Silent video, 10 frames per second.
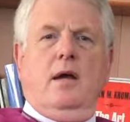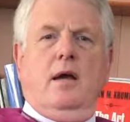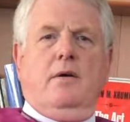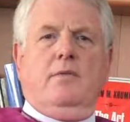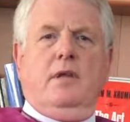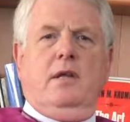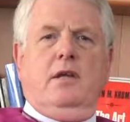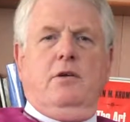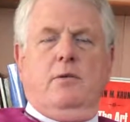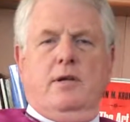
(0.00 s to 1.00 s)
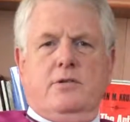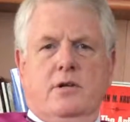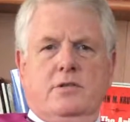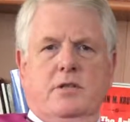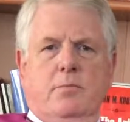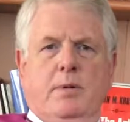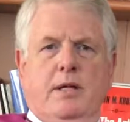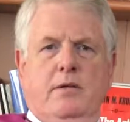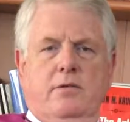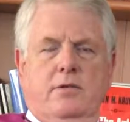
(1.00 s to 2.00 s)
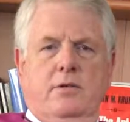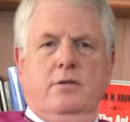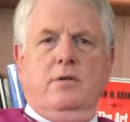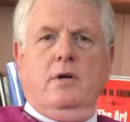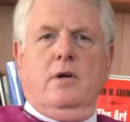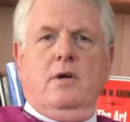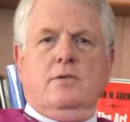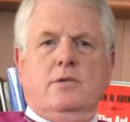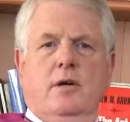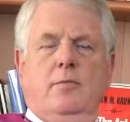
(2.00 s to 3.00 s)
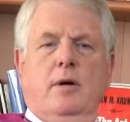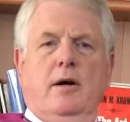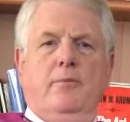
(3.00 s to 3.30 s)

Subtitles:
have the EQHR Center begin to do some